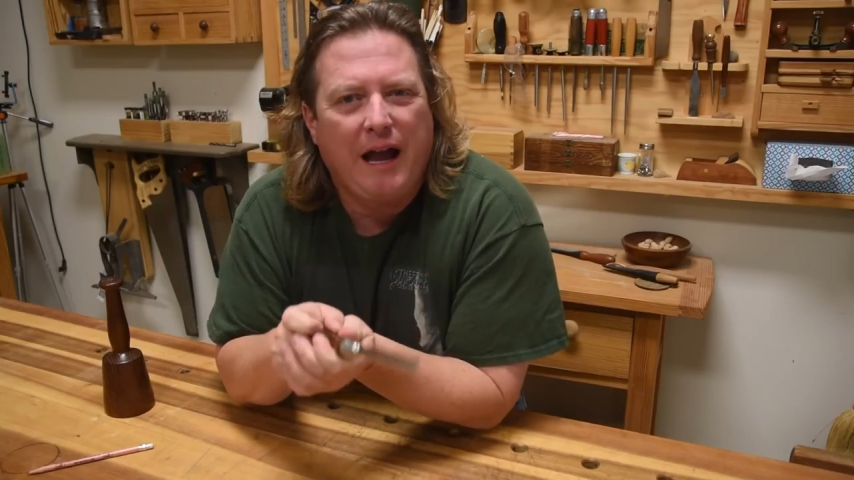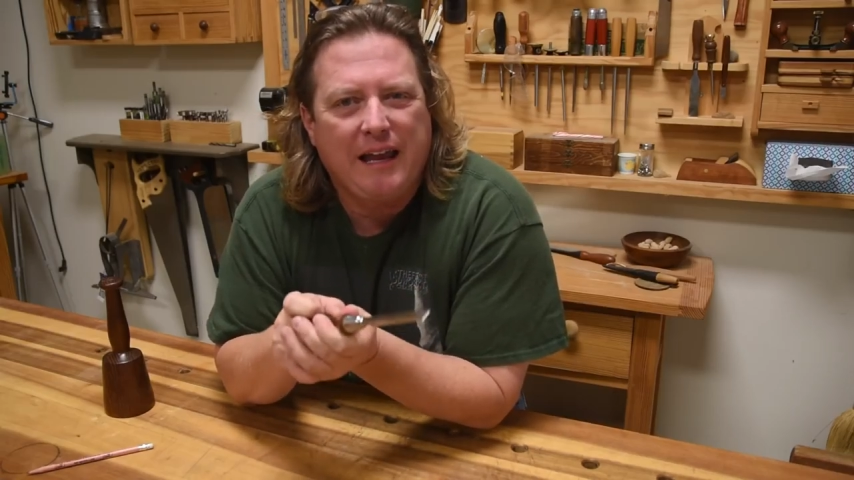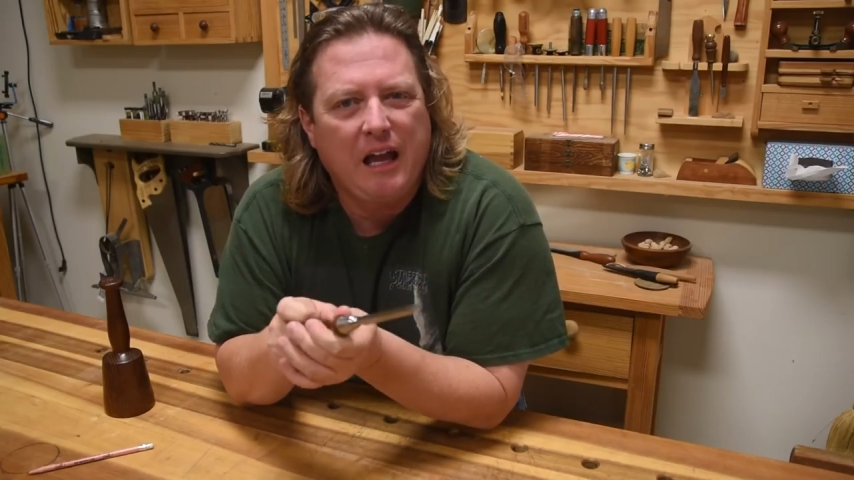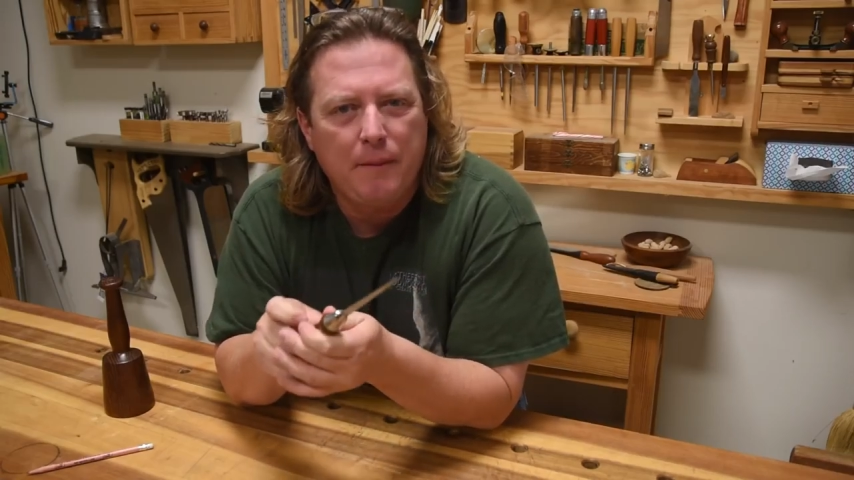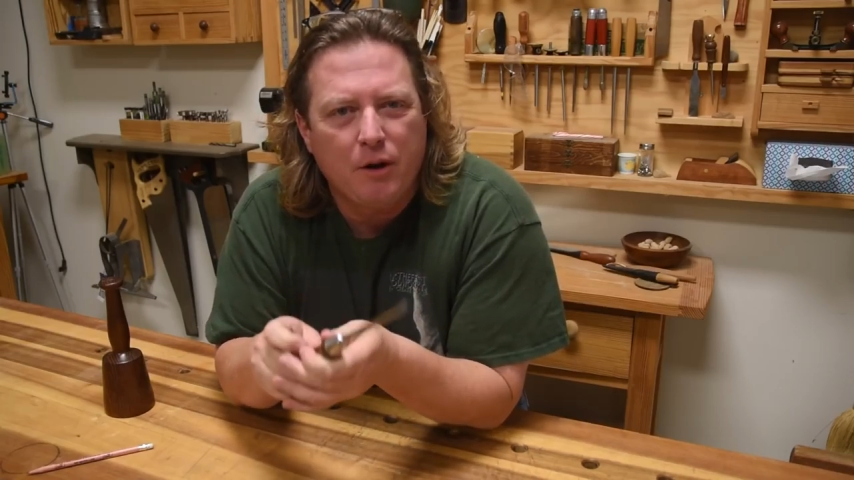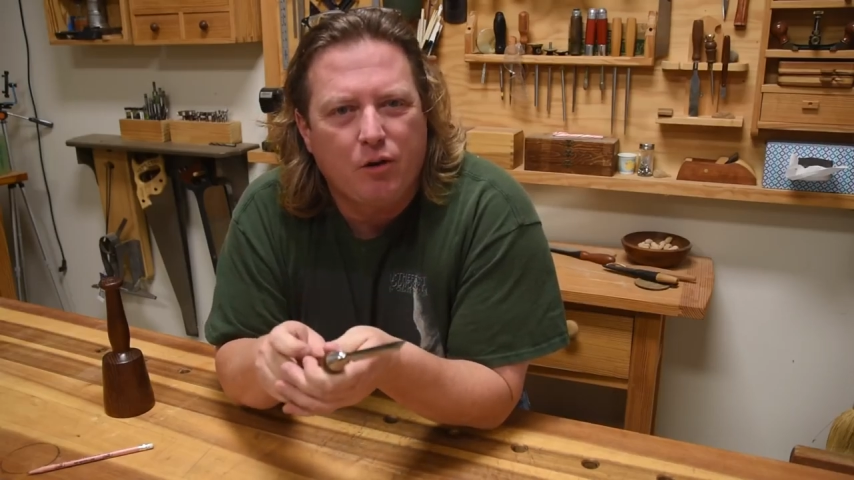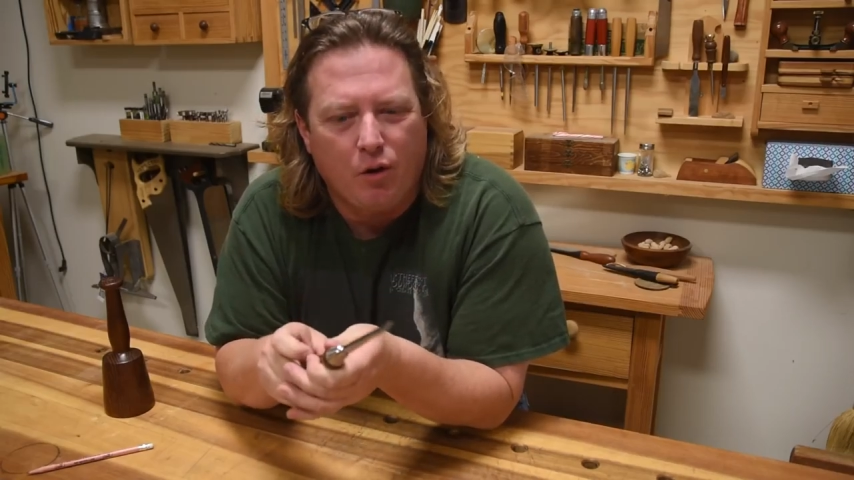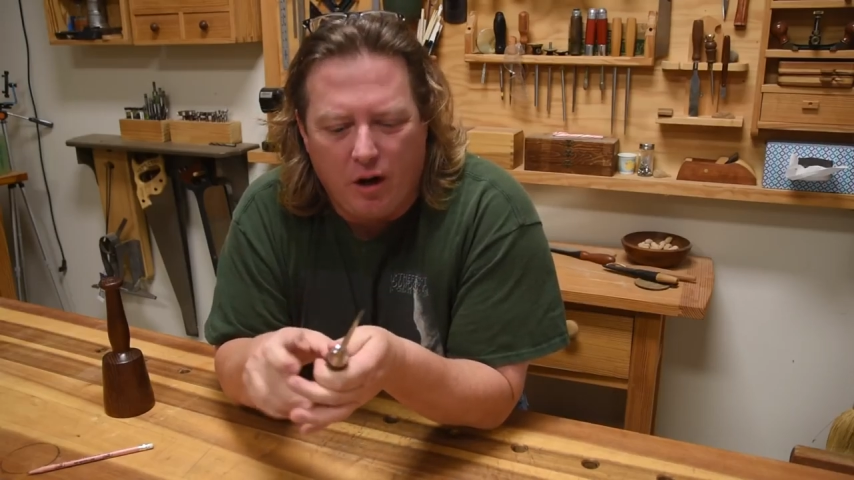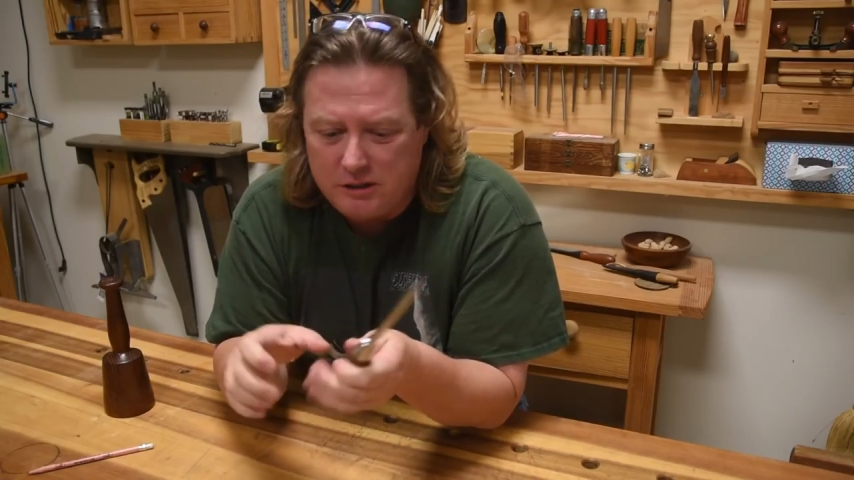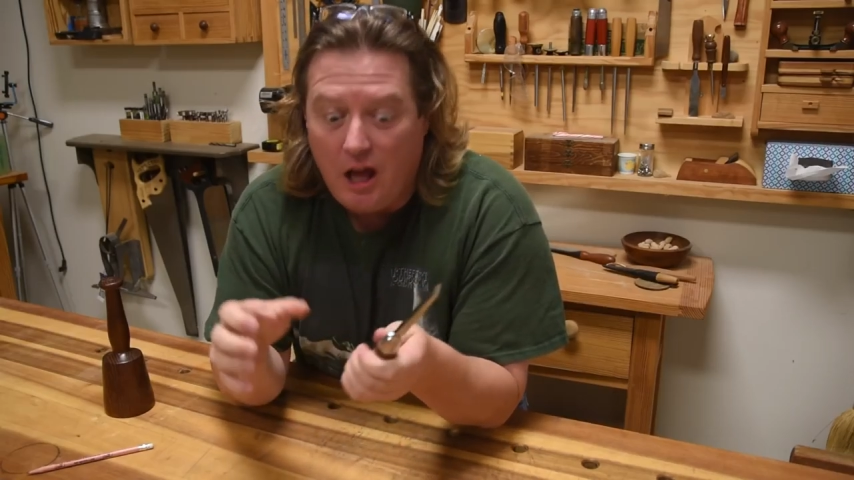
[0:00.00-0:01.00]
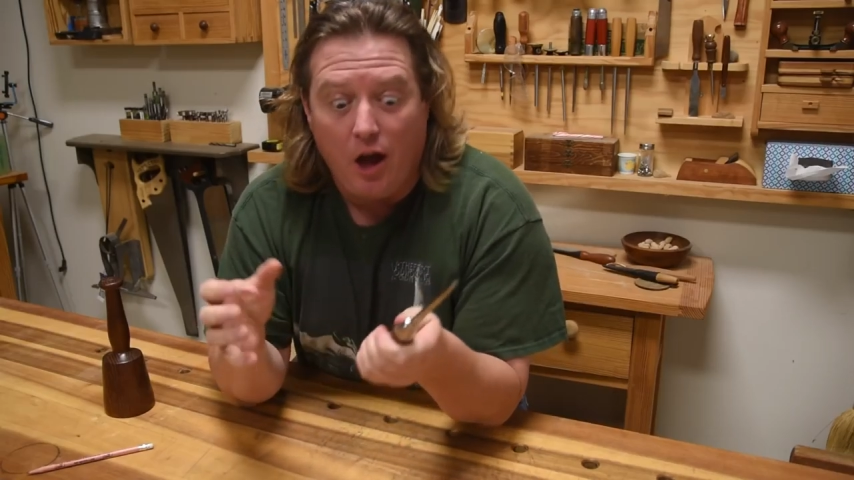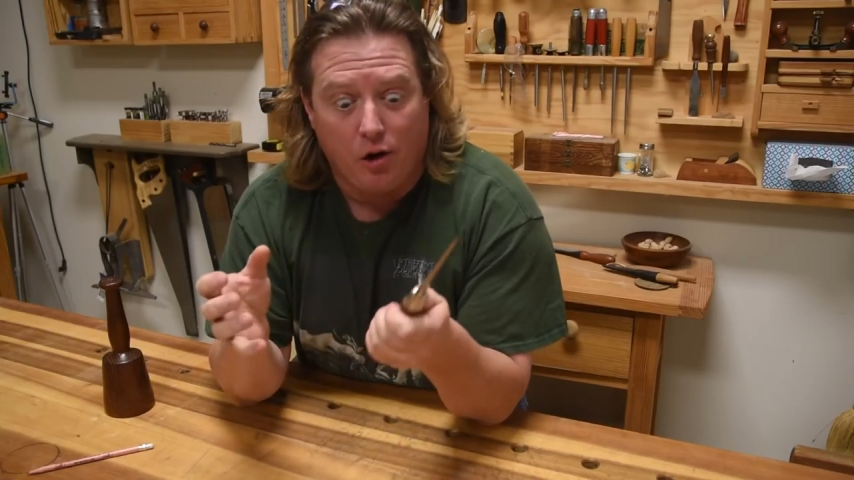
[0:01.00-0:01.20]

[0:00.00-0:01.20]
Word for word: I come across